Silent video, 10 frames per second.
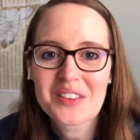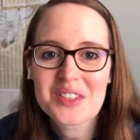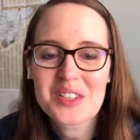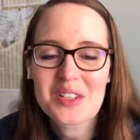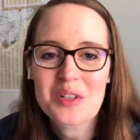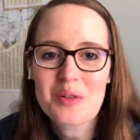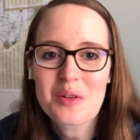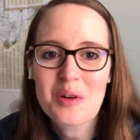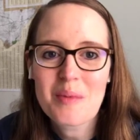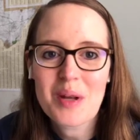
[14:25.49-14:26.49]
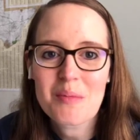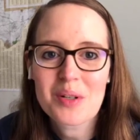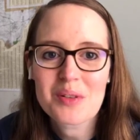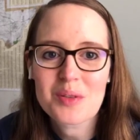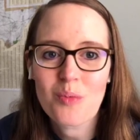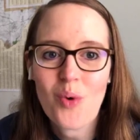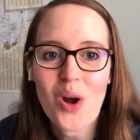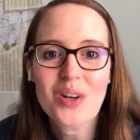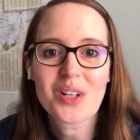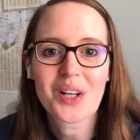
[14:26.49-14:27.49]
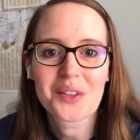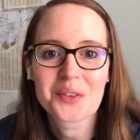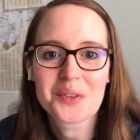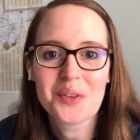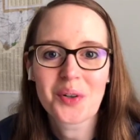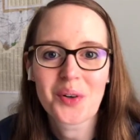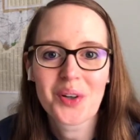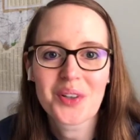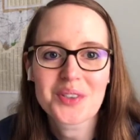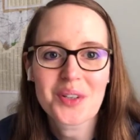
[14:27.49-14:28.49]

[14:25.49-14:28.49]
She says YouTube and Pinterest watercolor tutorials.